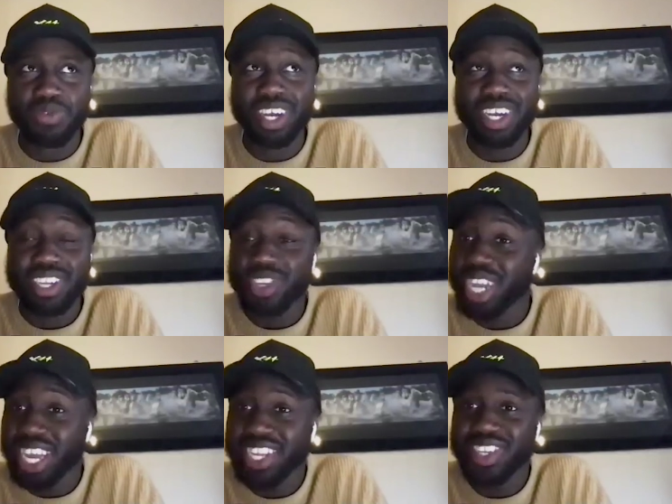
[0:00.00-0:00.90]
of
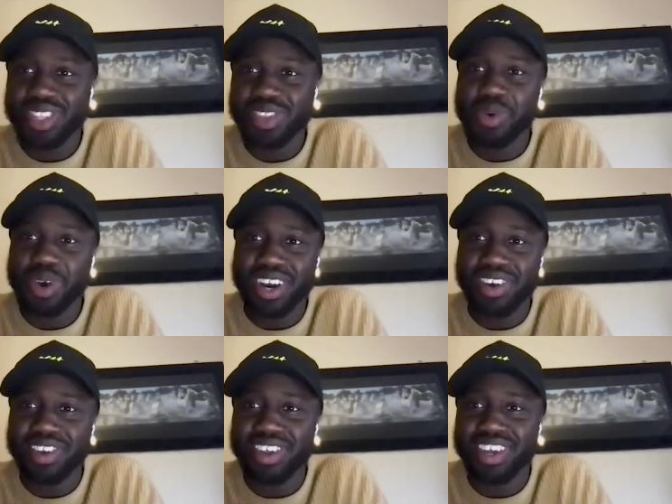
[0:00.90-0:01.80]
changing the
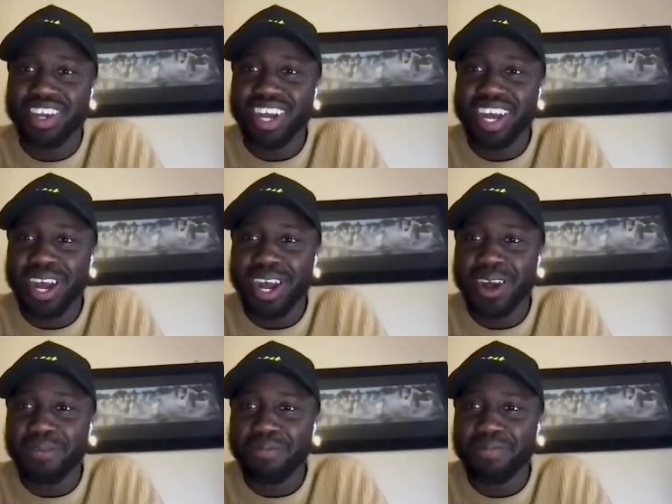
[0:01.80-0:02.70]
world,
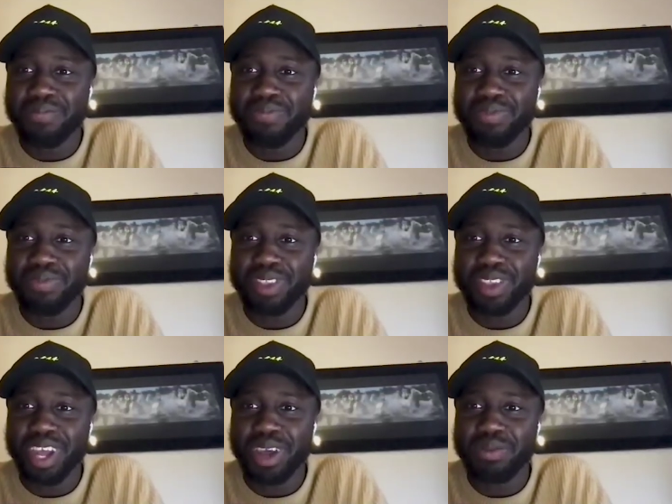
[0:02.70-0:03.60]
um,
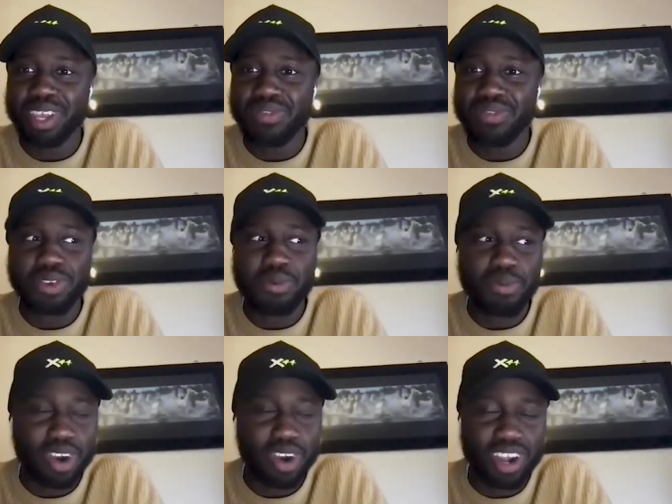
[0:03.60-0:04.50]
you know what I mean, through
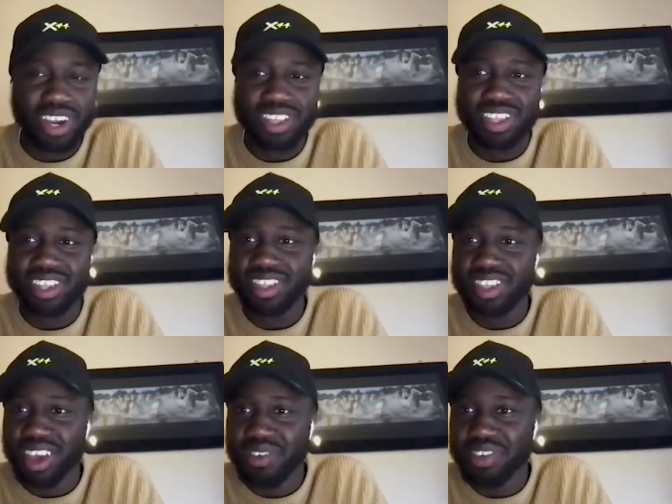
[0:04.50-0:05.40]
products and
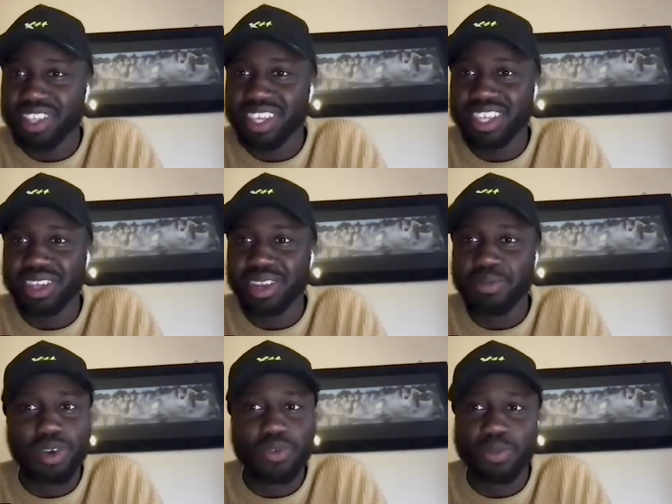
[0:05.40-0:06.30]
services and
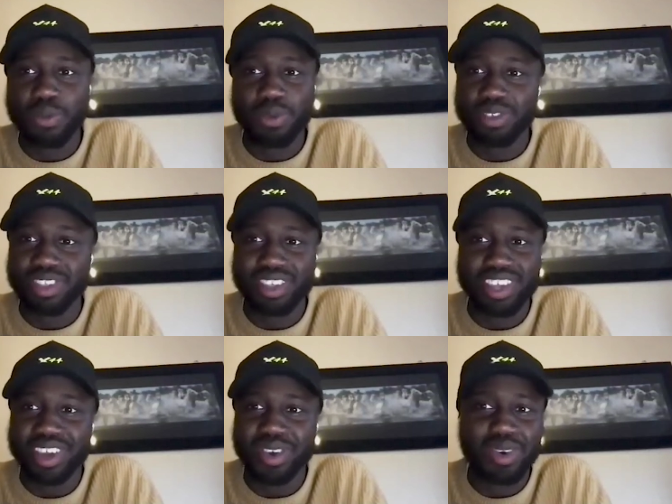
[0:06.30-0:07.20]
improving people's
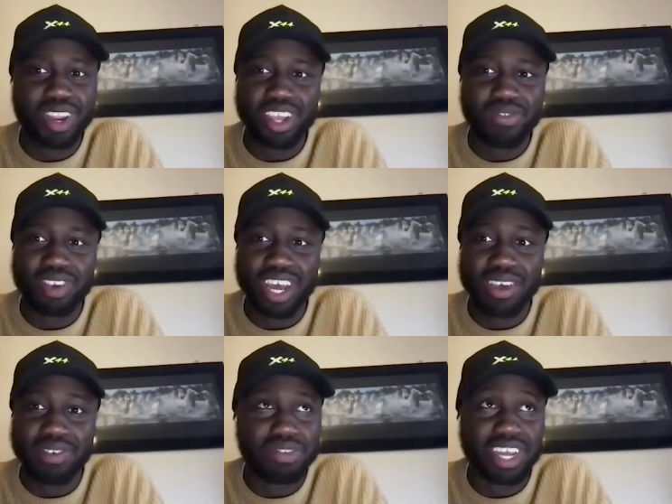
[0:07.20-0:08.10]
quality of
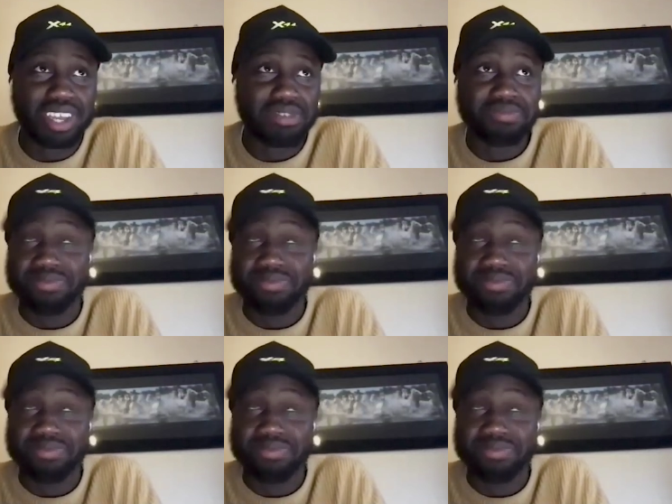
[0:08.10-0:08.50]
life, like